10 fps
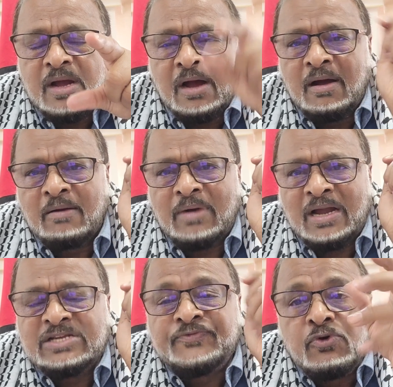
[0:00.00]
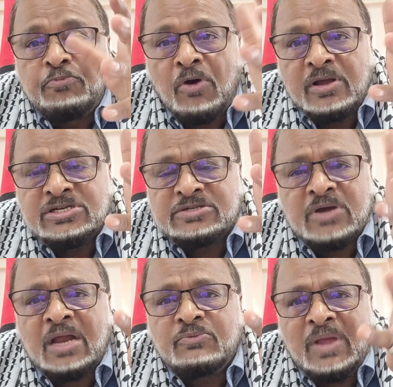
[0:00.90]
and his viewpoints,
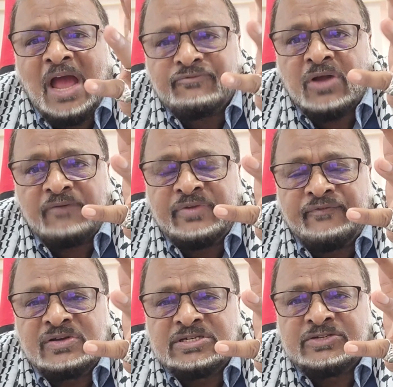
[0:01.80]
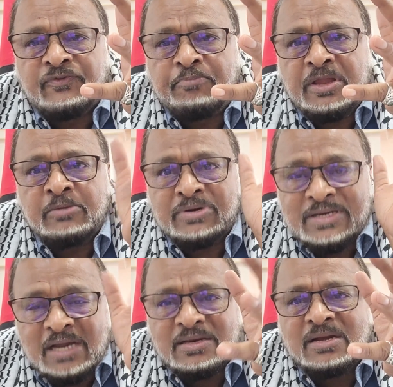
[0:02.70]
and we have to have differences of opinion, but
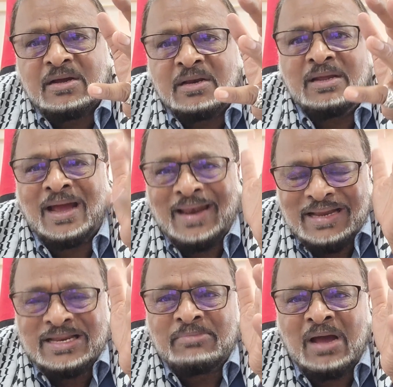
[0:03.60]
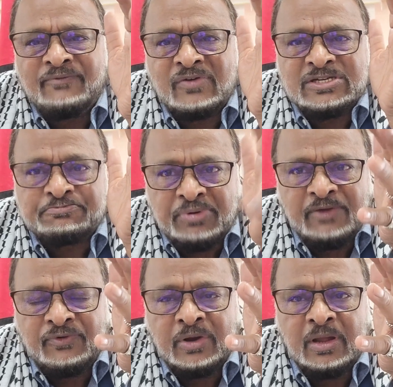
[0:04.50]
technically, I like the man for his
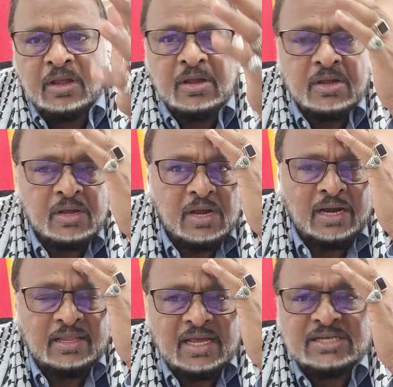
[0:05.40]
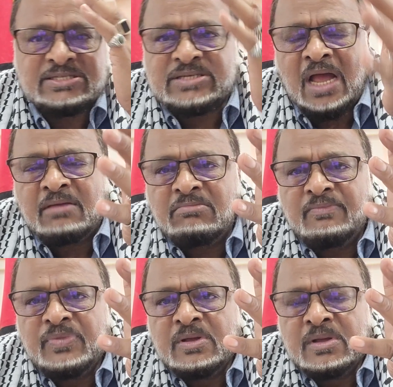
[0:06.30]
bravery. And I think it's time
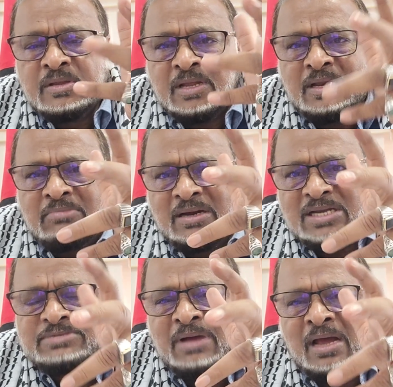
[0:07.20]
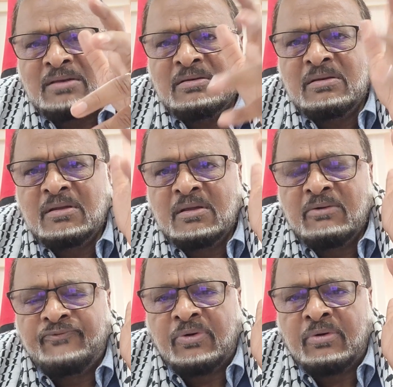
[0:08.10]
that this man
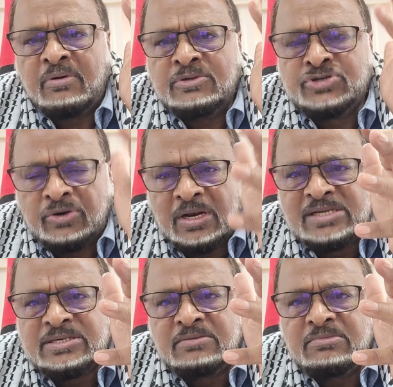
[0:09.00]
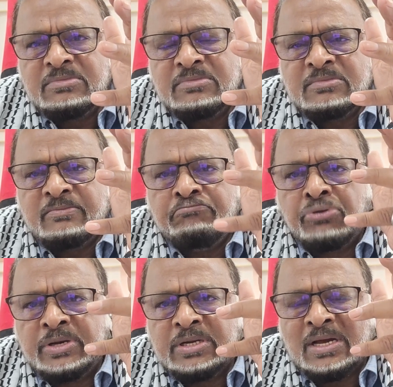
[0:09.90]
for journalism,
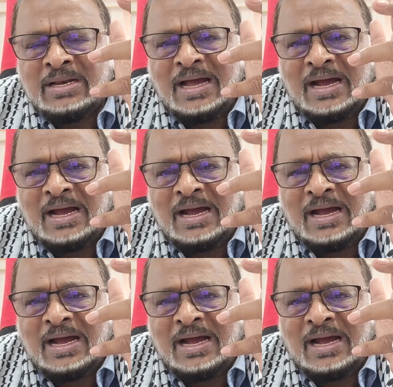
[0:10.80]
political,